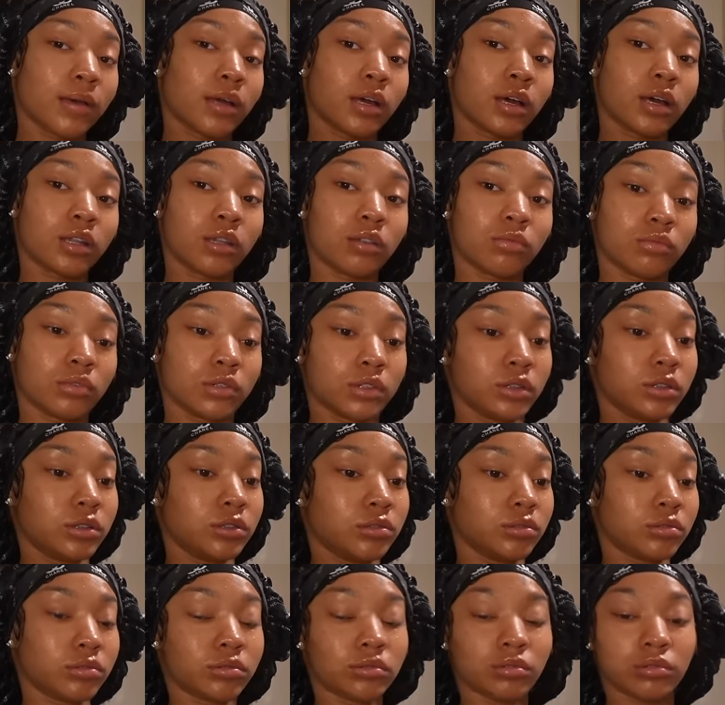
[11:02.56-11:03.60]
Other one
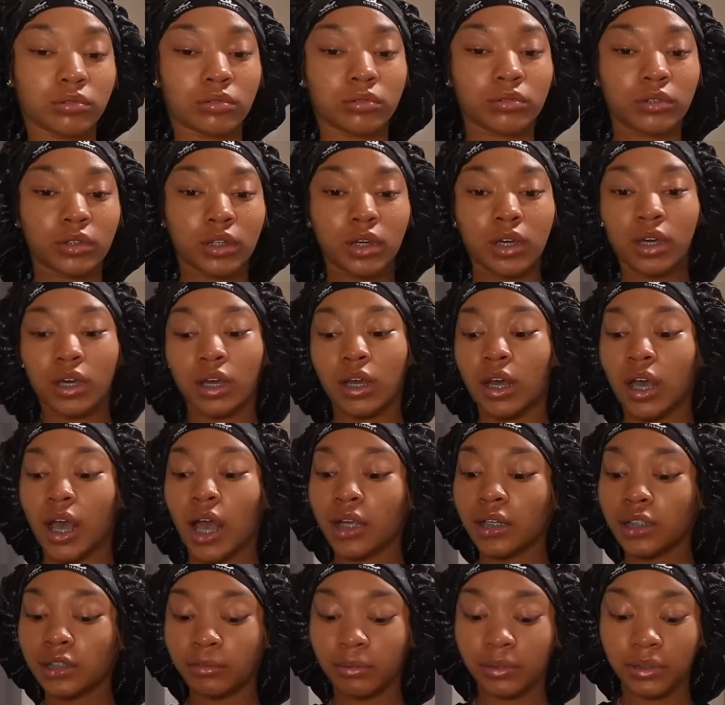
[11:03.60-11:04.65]
do.
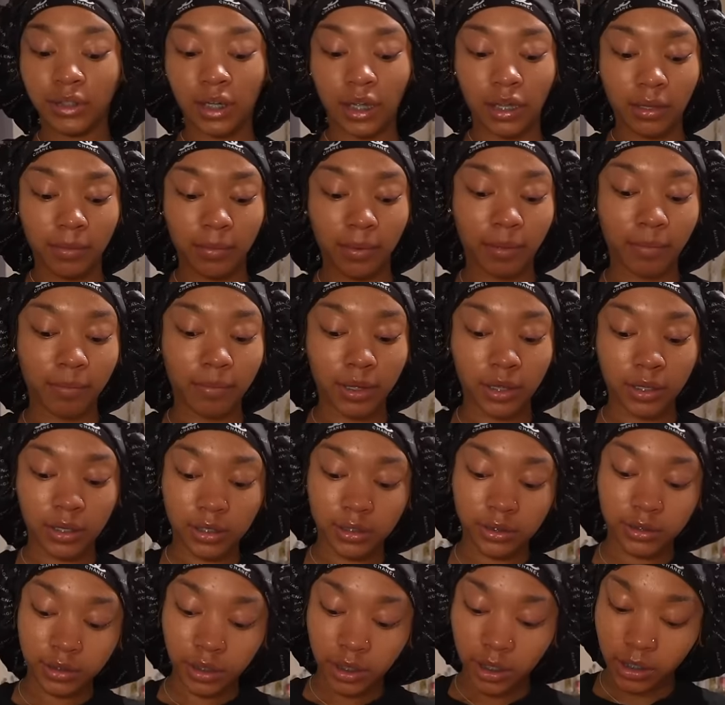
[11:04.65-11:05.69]
I just be telling my
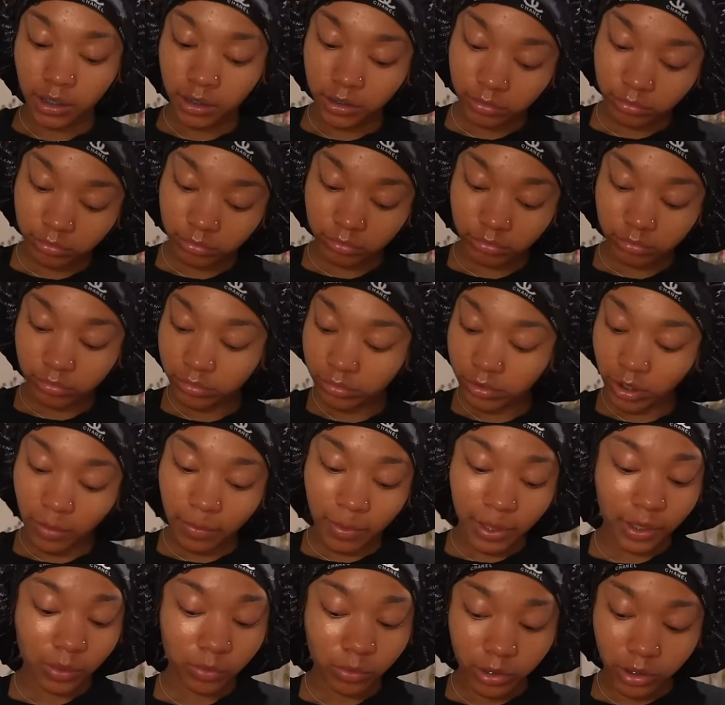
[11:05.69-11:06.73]
business like
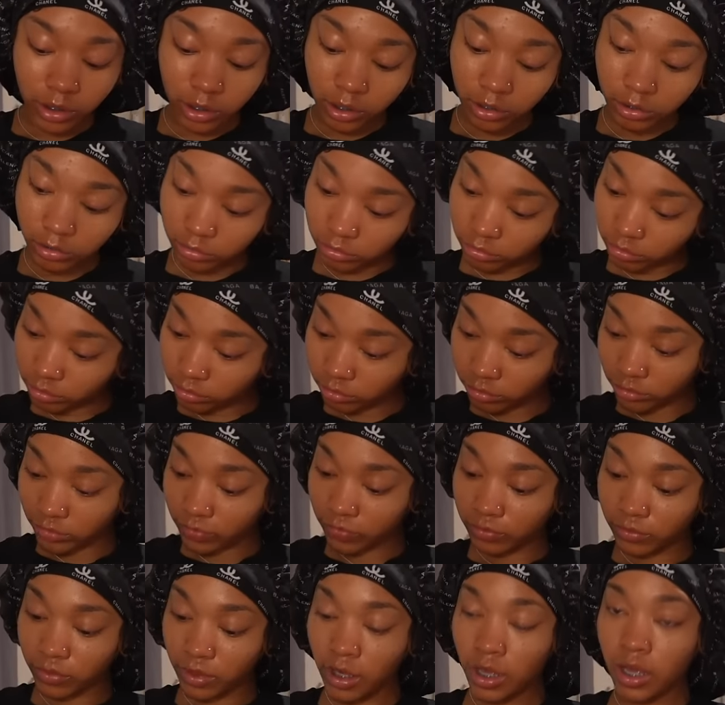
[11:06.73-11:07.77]
nobody would've known.
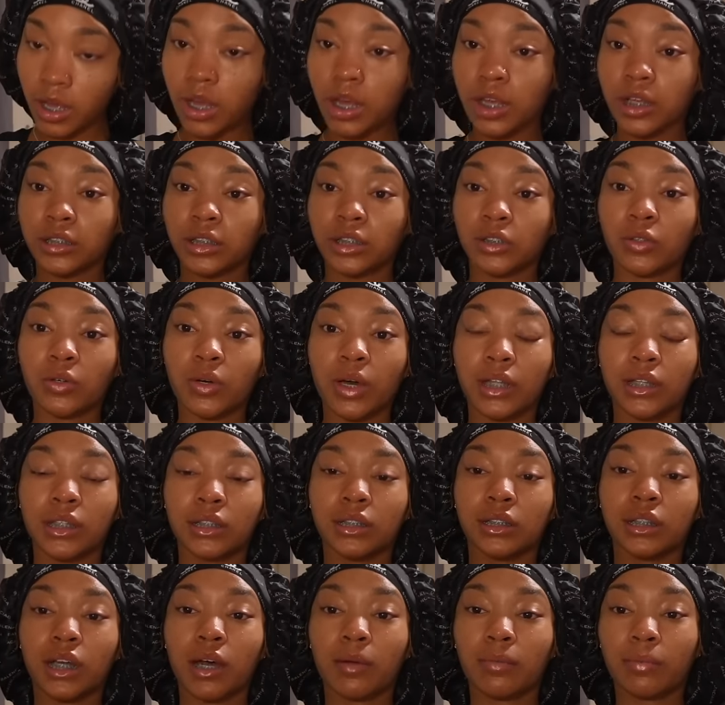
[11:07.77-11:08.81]
So at the
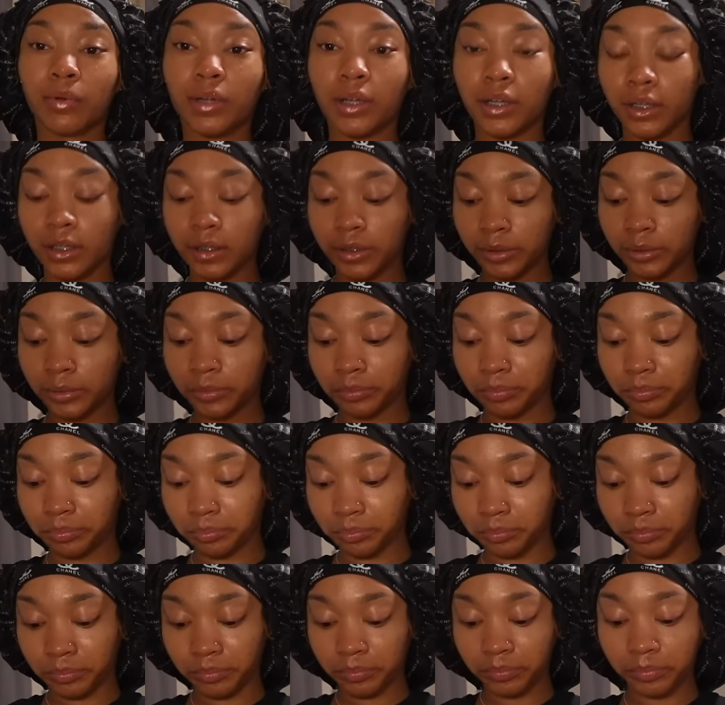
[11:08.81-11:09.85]
top right here,
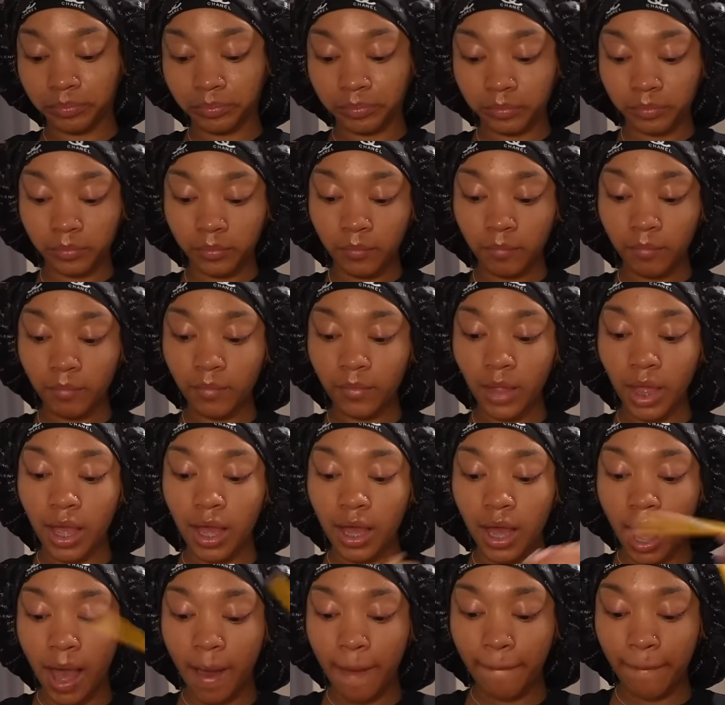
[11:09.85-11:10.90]

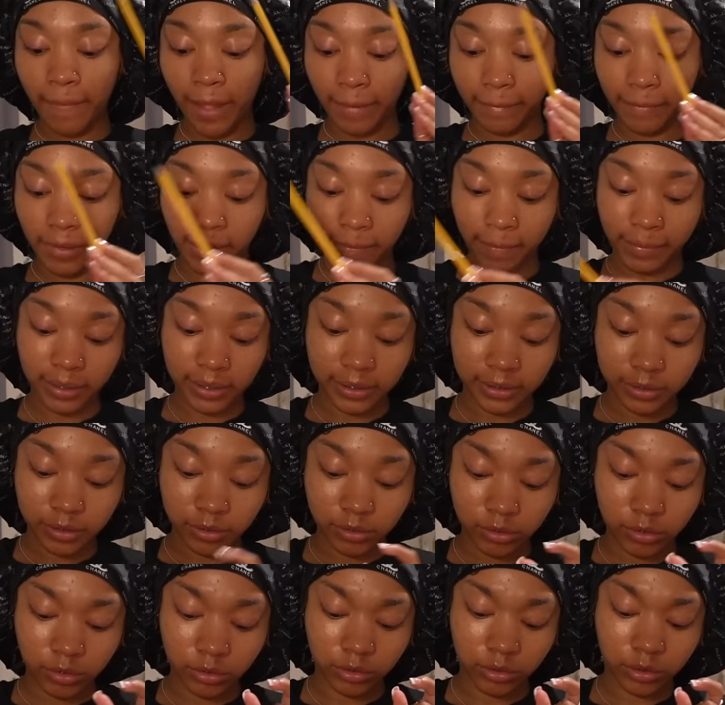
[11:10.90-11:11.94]
I got like my
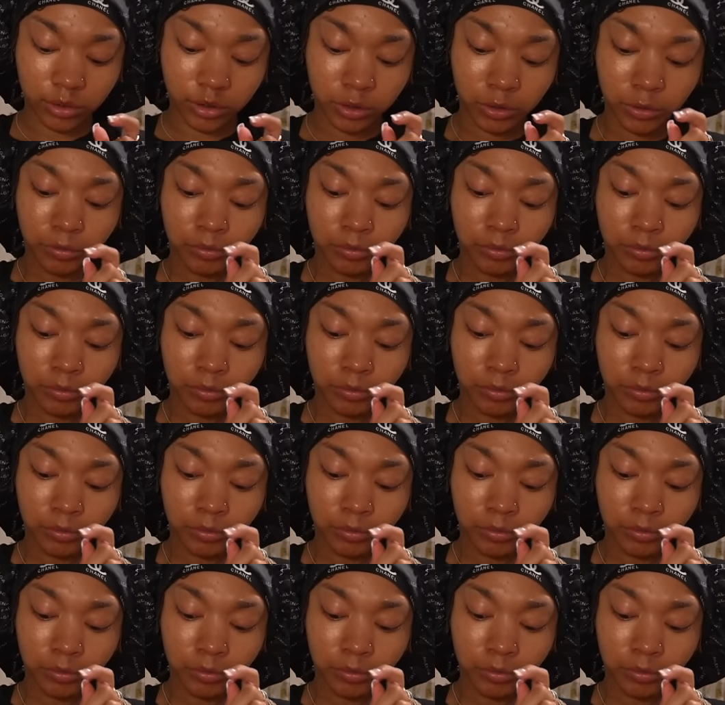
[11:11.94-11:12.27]
pencils,